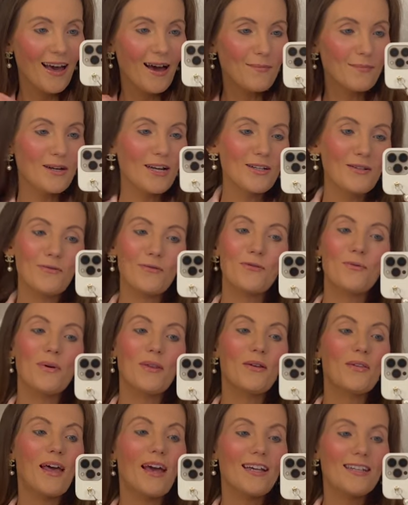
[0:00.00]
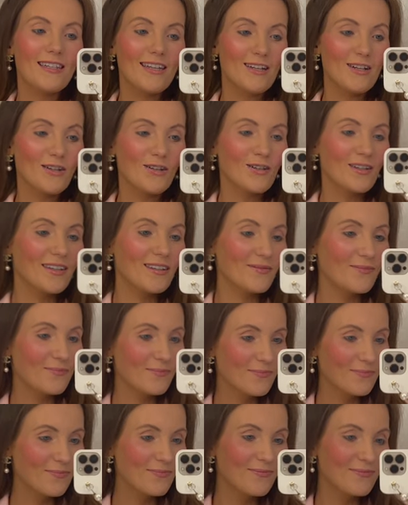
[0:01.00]
I mean, I don't know whether that is literally,
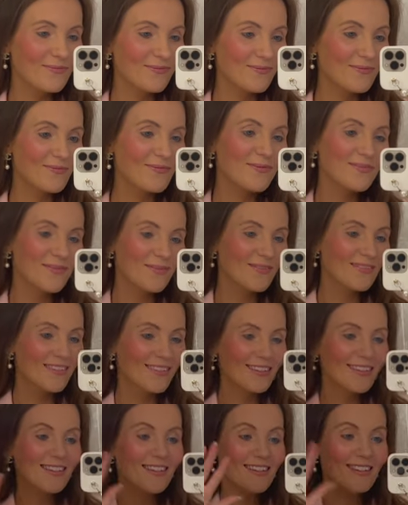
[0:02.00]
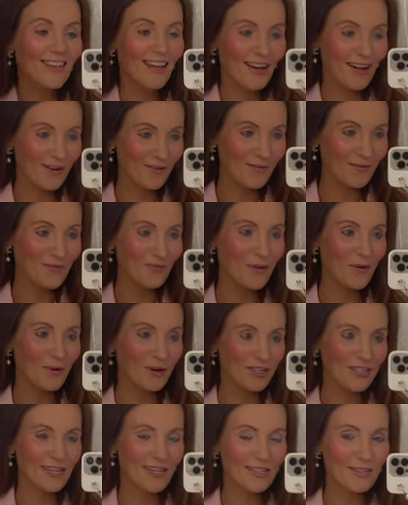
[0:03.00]
you know, the
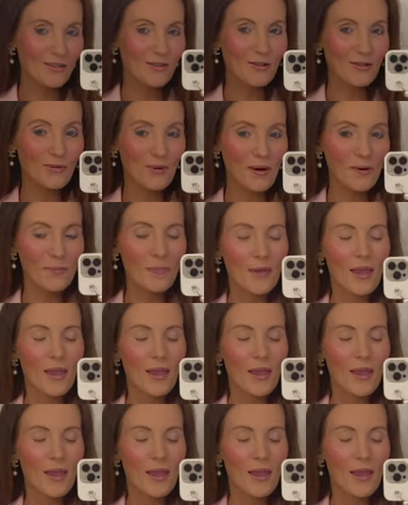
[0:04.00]
worst thing to do as well.